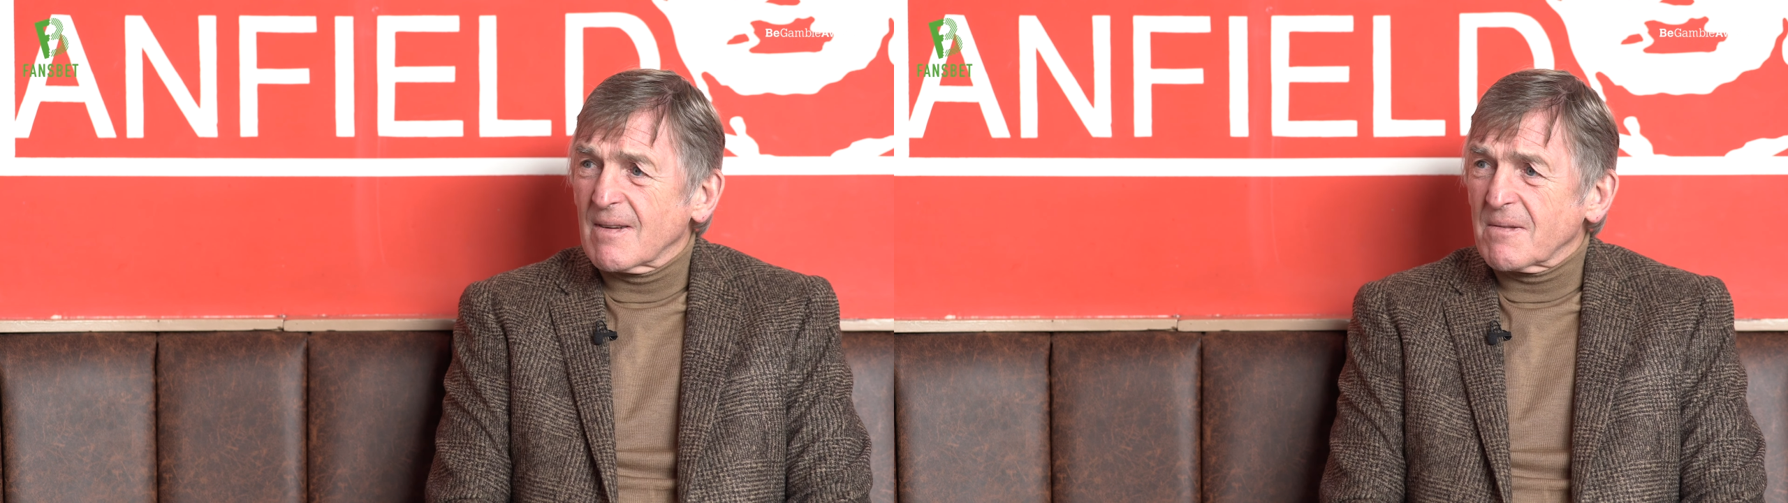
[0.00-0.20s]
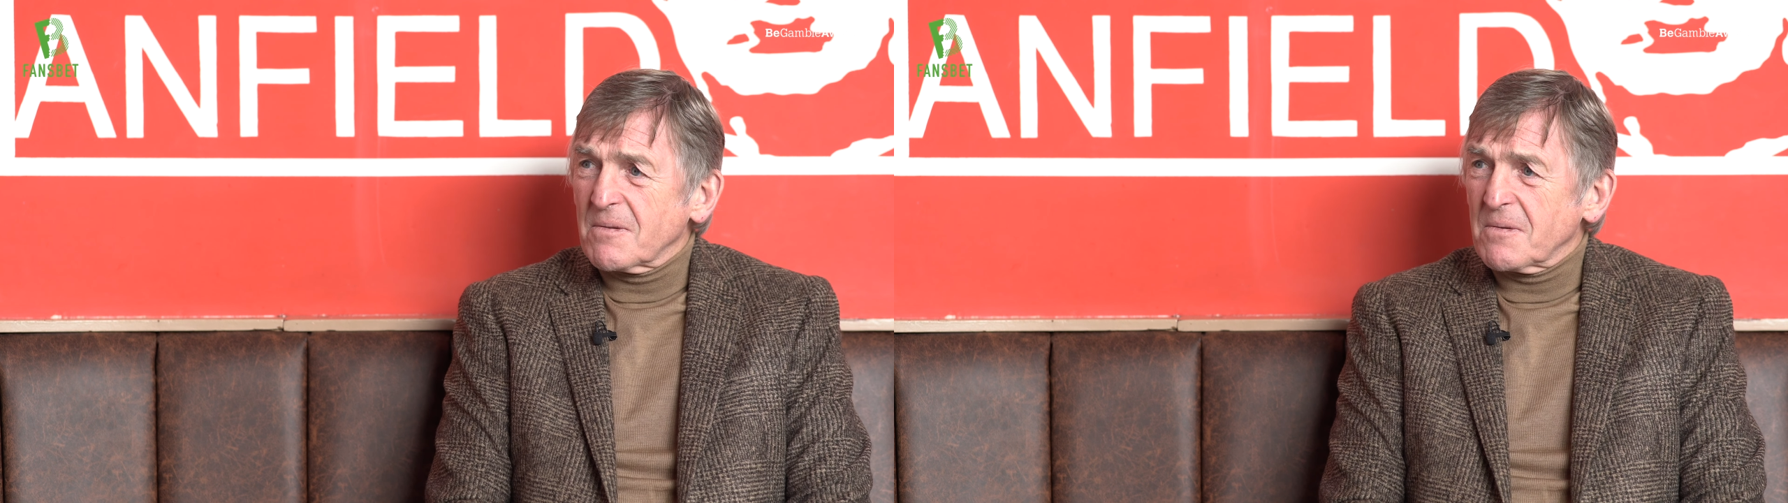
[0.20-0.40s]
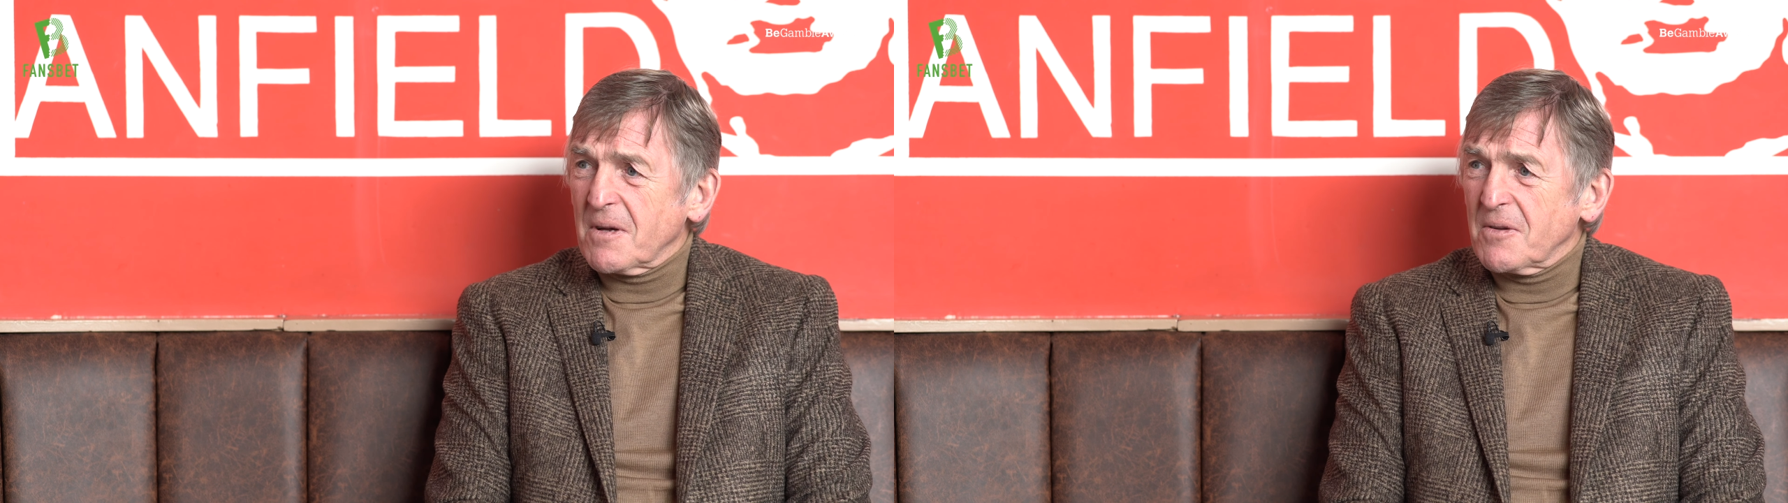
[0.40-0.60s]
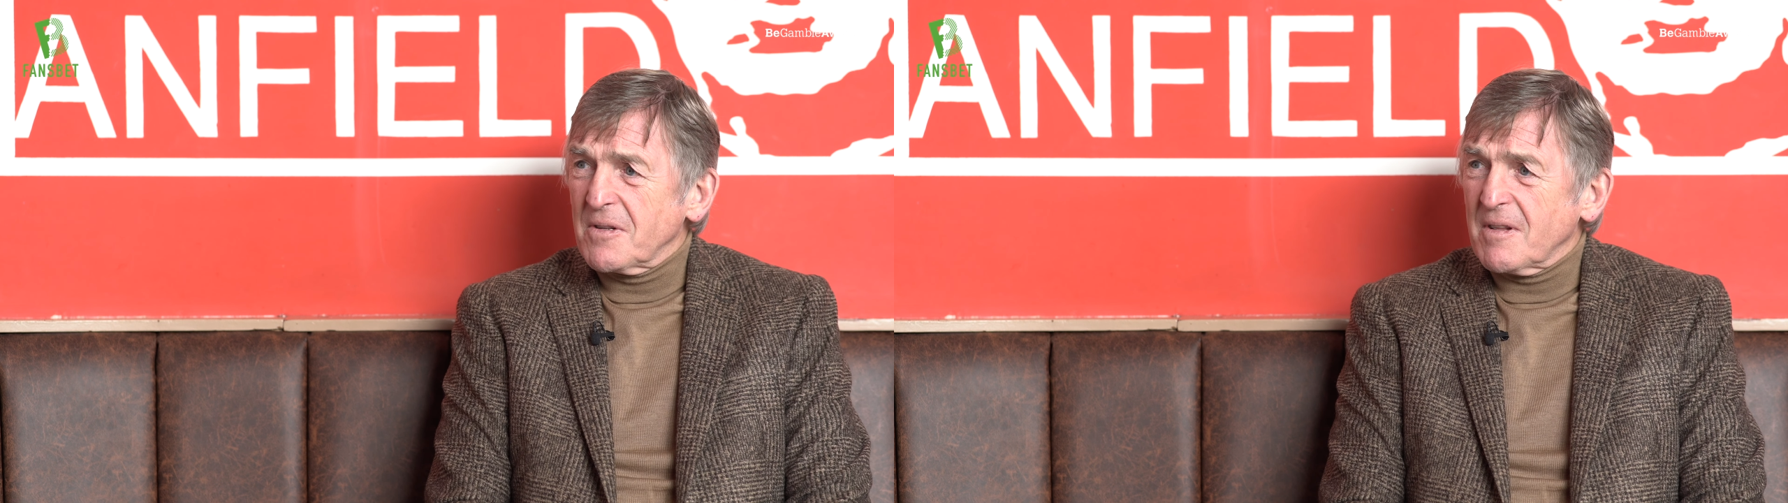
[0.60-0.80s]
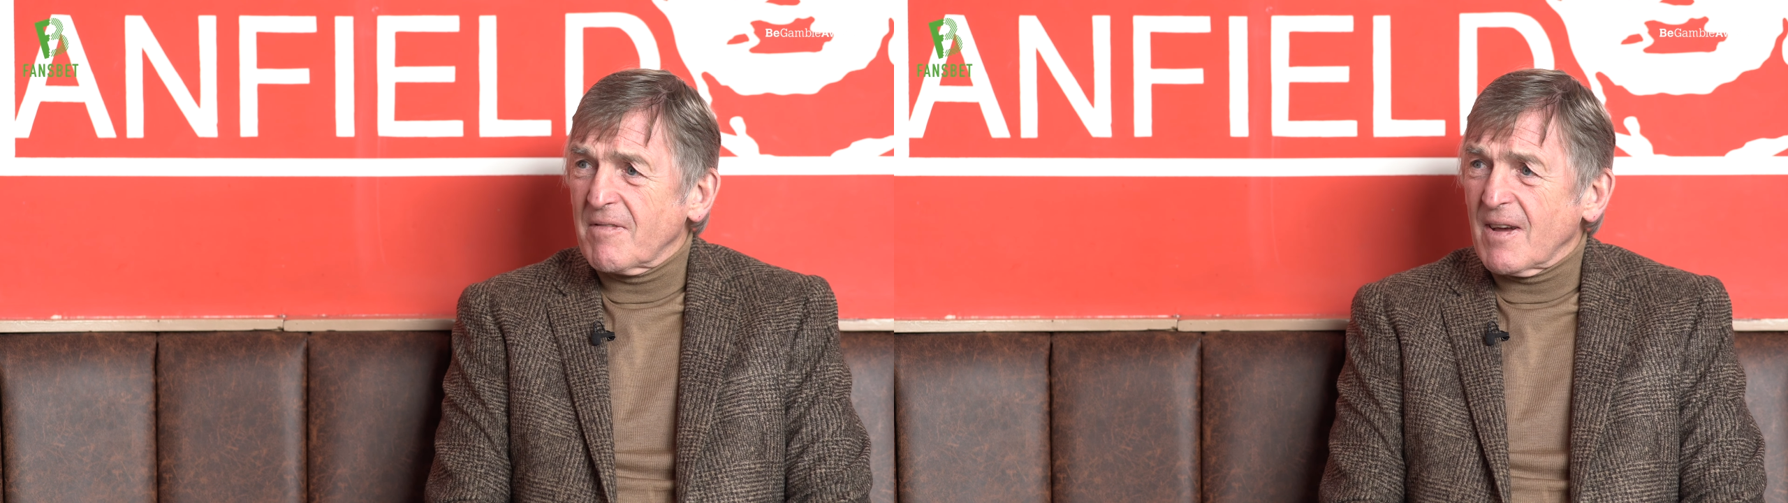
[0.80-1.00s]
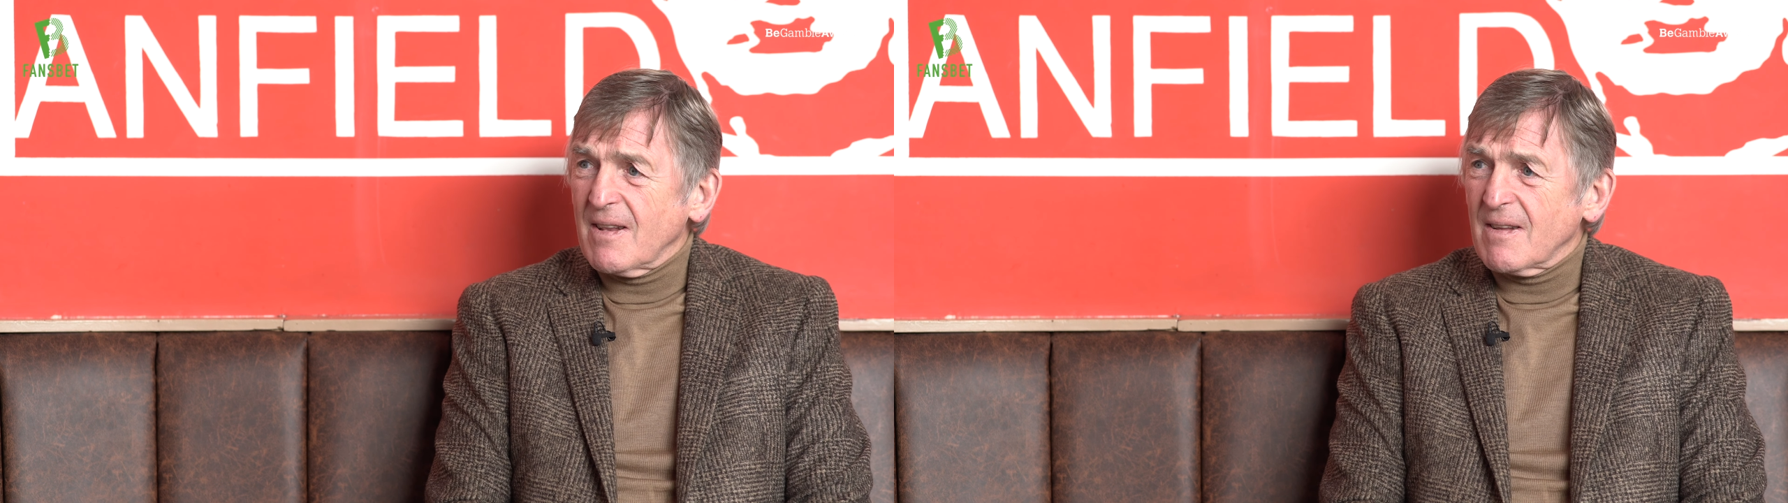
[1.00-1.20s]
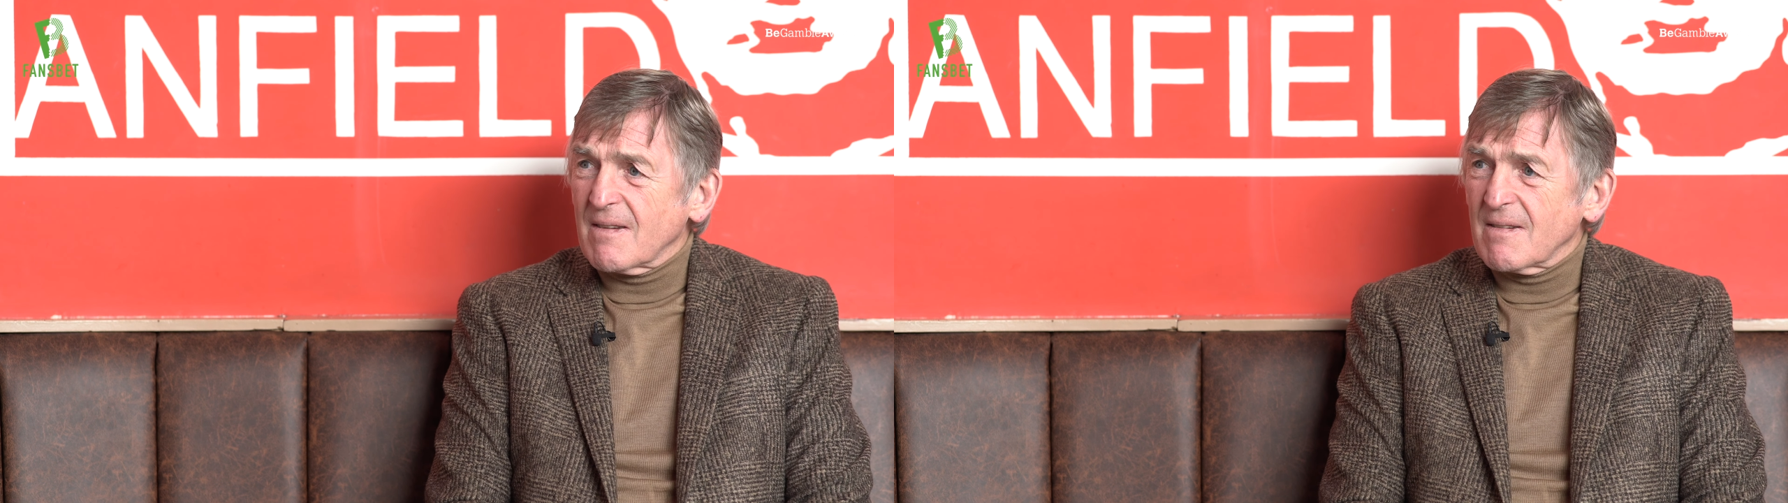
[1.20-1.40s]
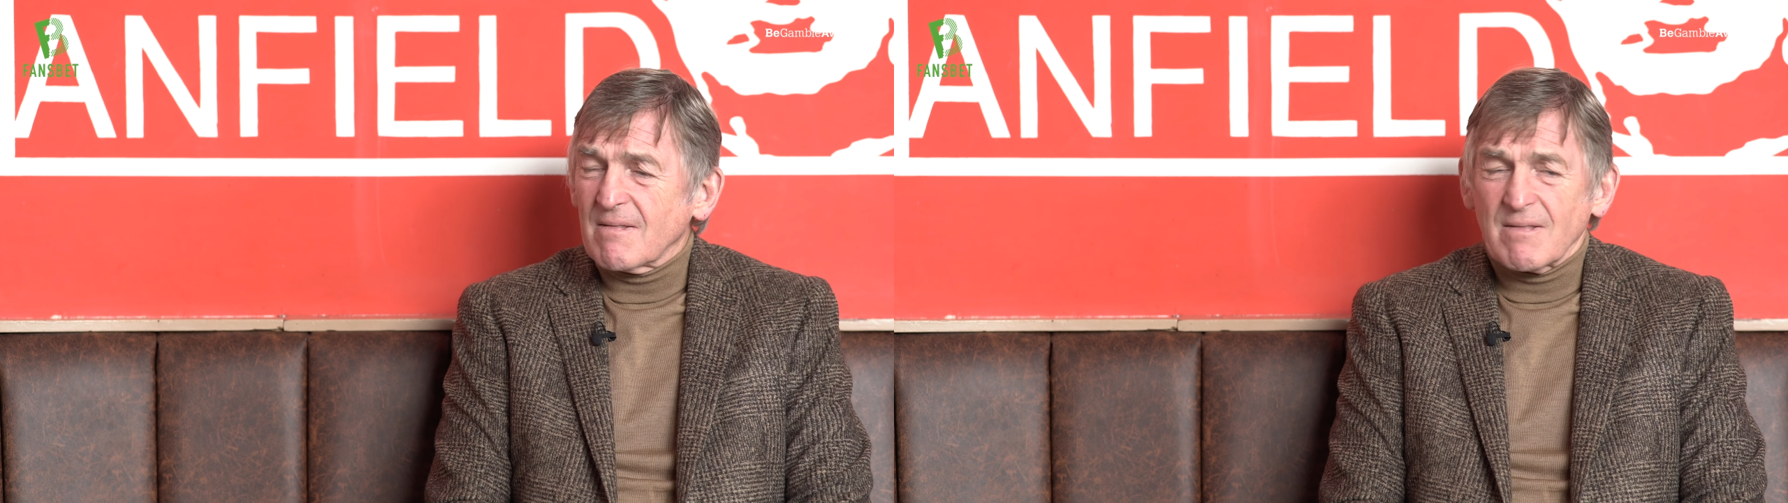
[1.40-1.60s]
I don't know how you define
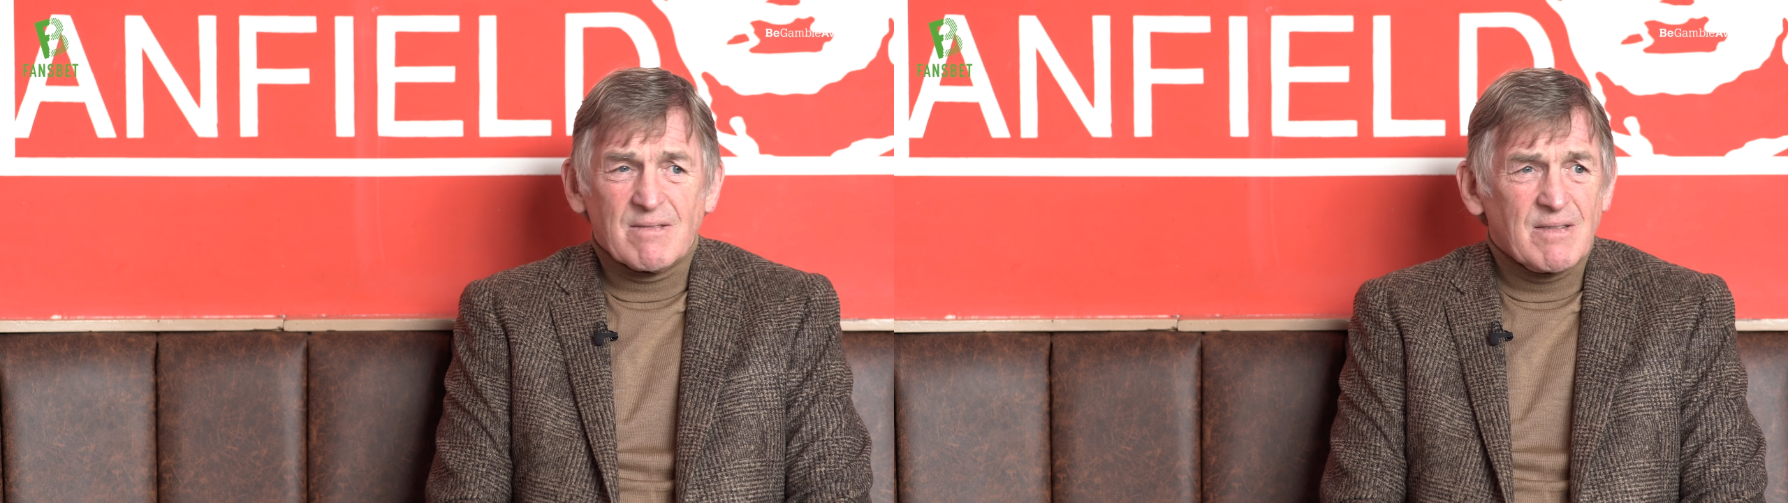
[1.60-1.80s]
it.